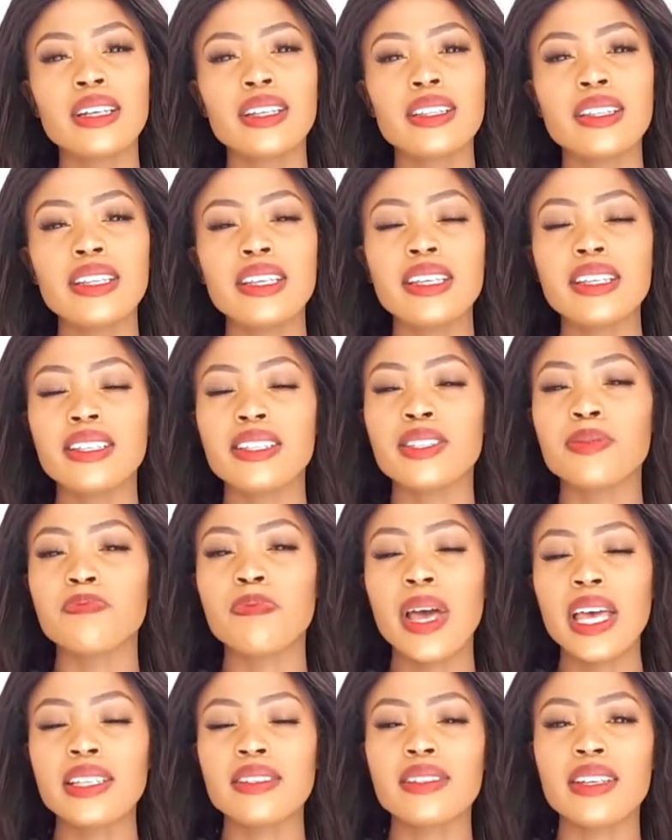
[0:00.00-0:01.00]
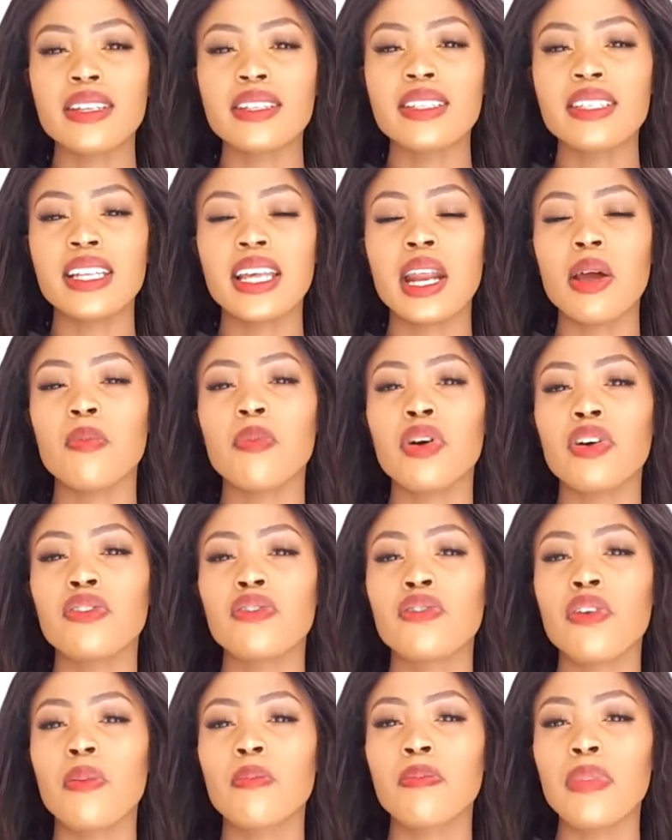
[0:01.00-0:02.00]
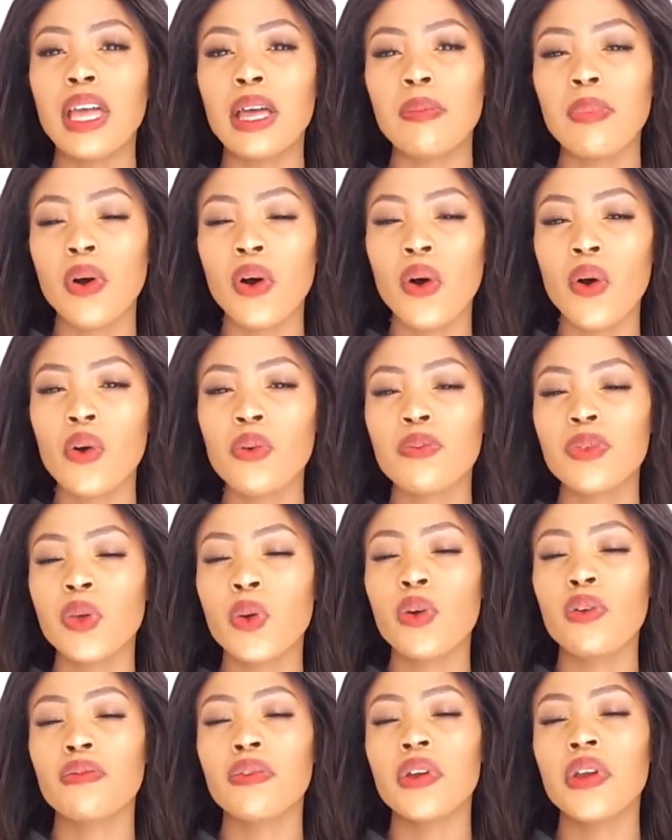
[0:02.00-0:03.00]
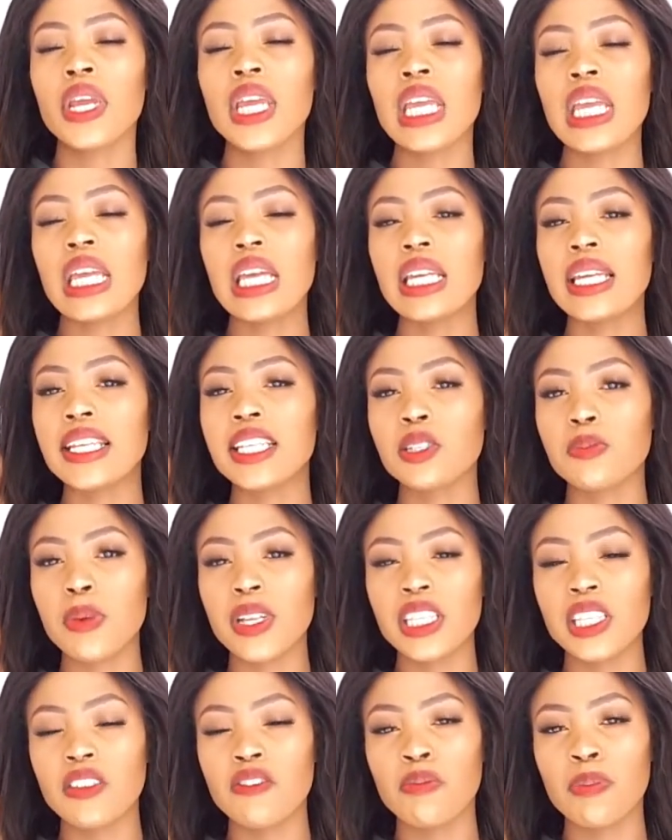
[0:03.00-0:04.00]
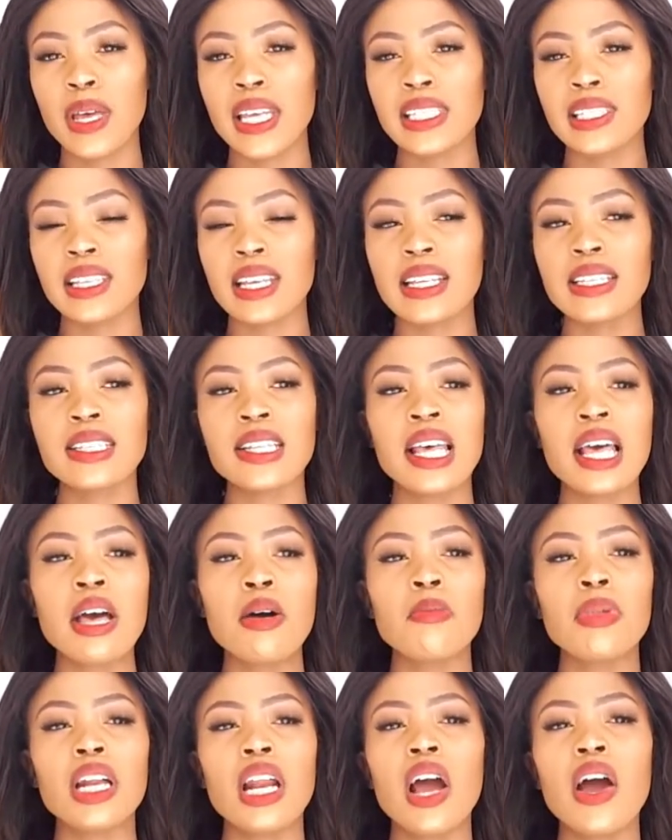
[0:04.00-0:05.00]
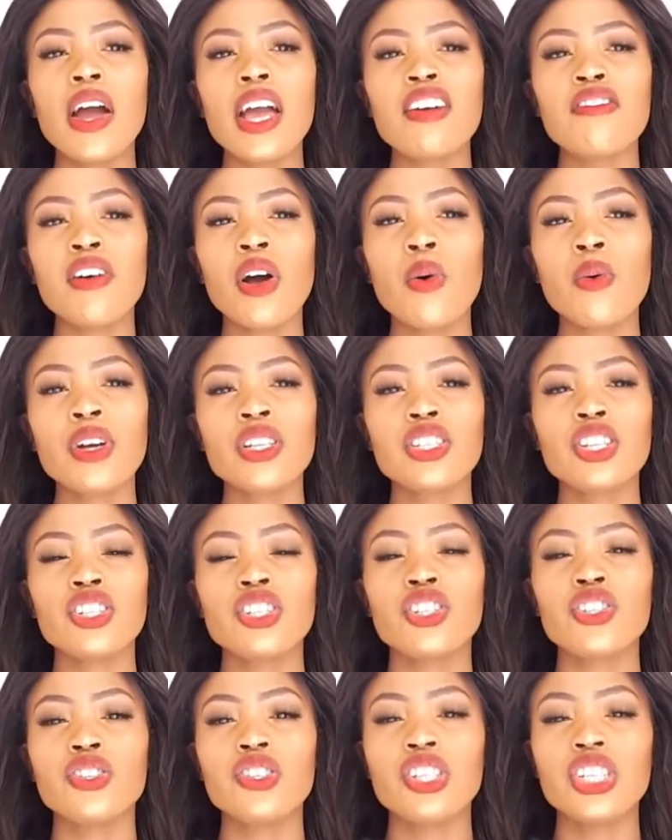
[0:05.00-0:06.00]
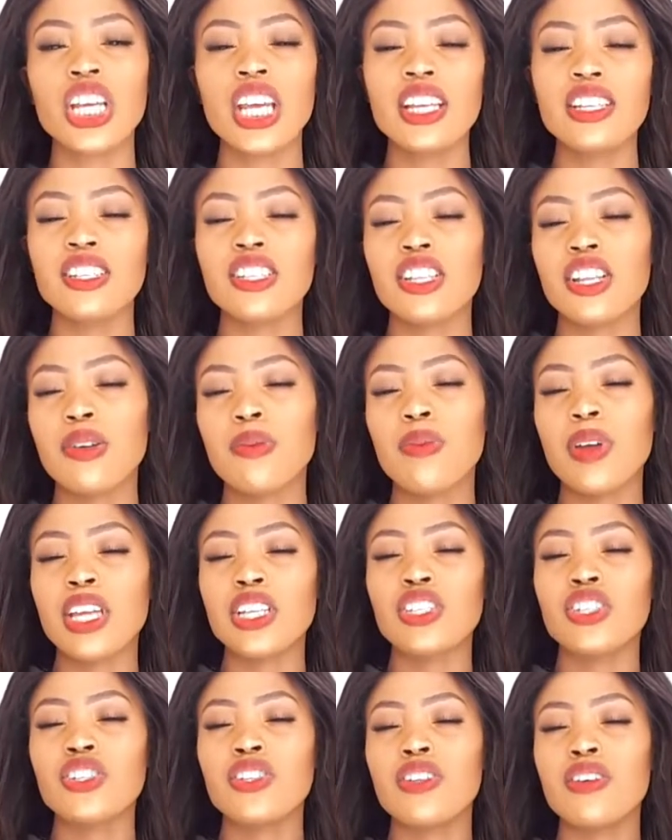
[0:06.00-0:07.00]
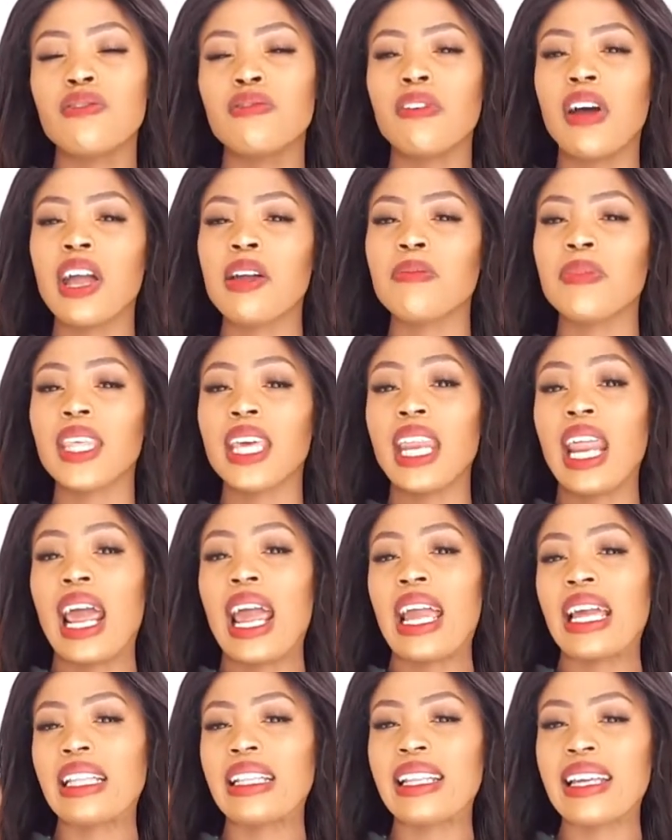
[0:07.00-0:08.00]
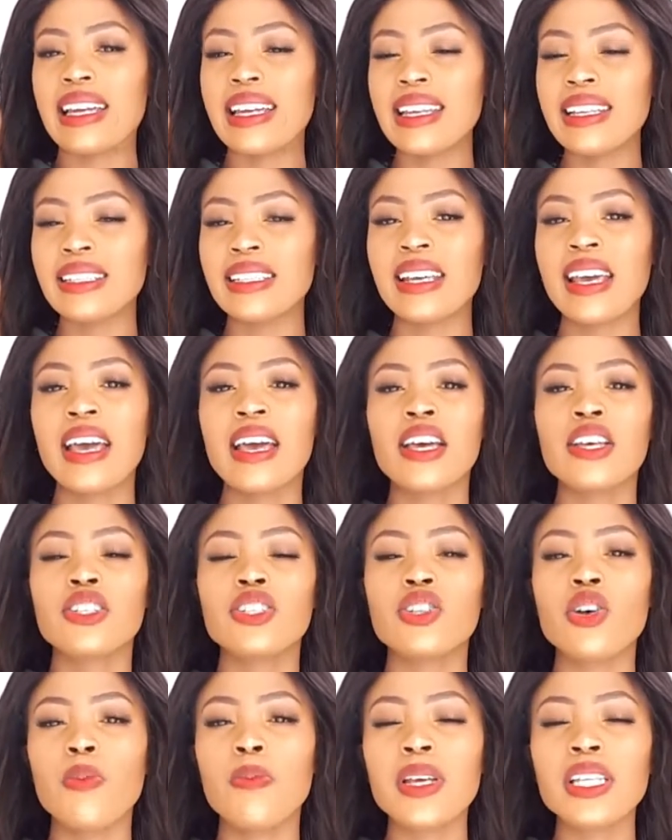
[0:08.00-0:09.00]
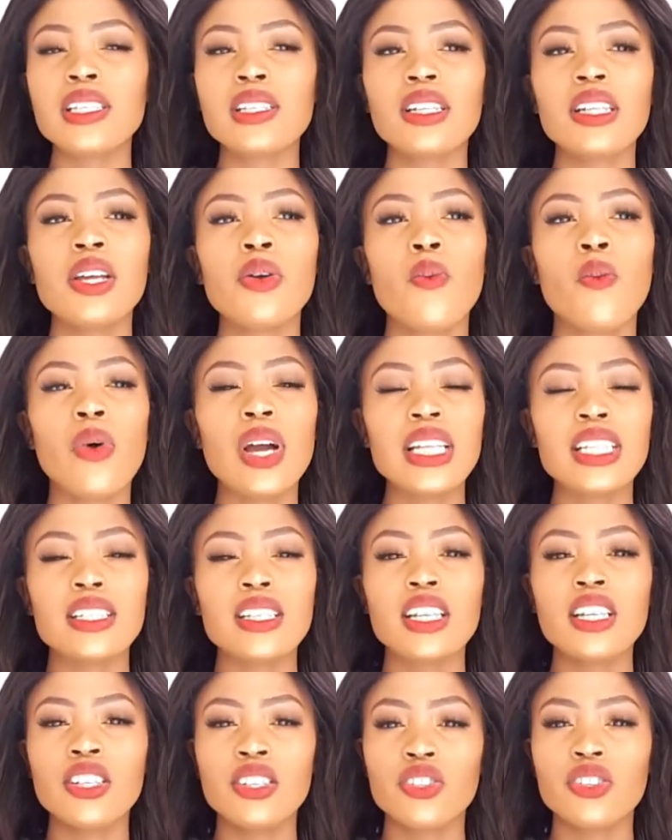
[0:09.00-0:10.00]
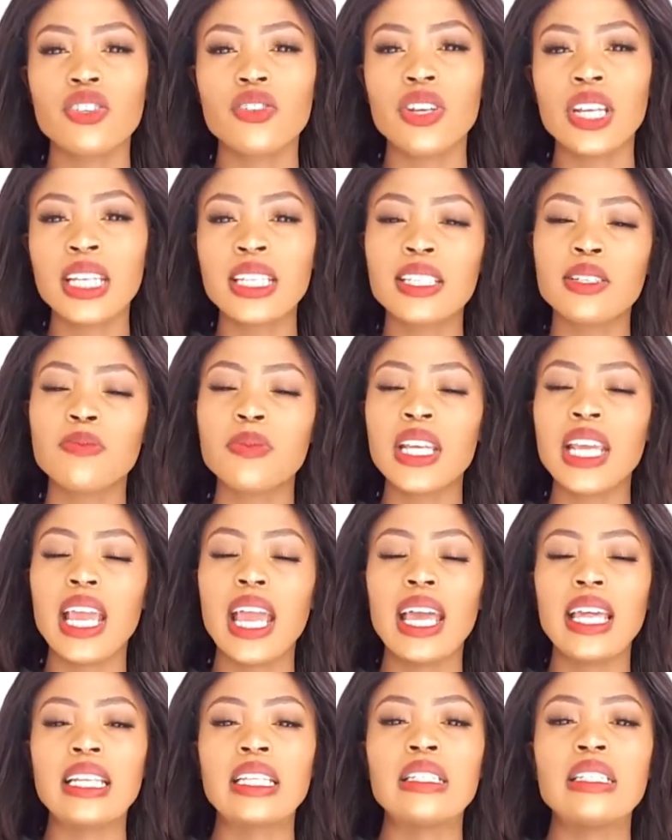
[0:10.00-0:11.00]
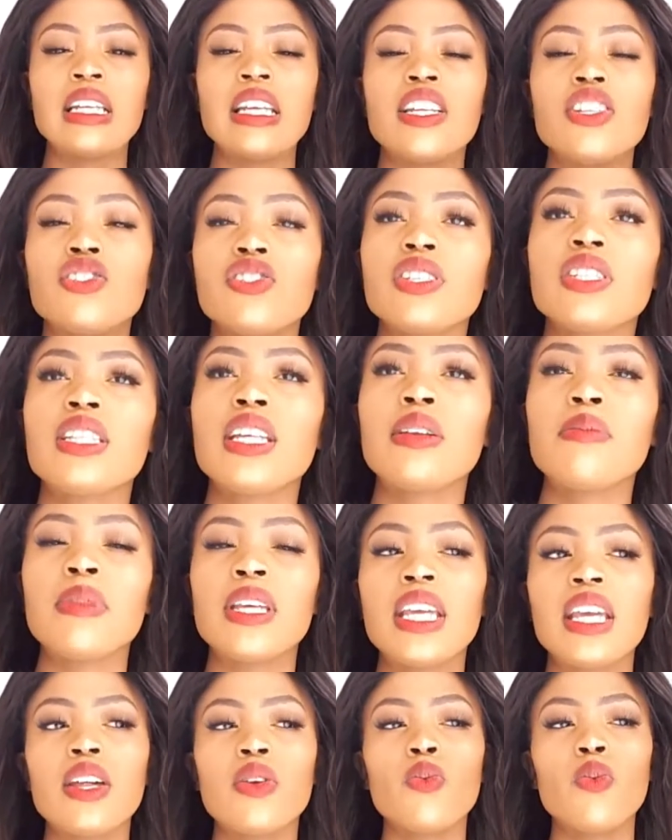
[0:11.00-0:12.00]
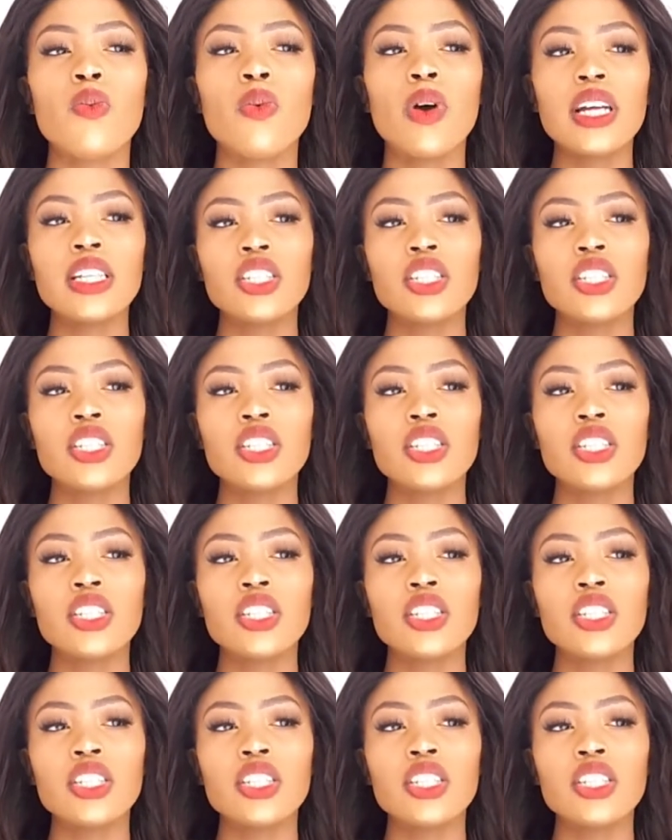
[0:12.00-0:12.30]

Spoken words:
these baskets that I bought from Pep Home. They were very inexpensive baskets, but however I wanted to change them into the vibe that I liked. So basically what intrigued me and interested me in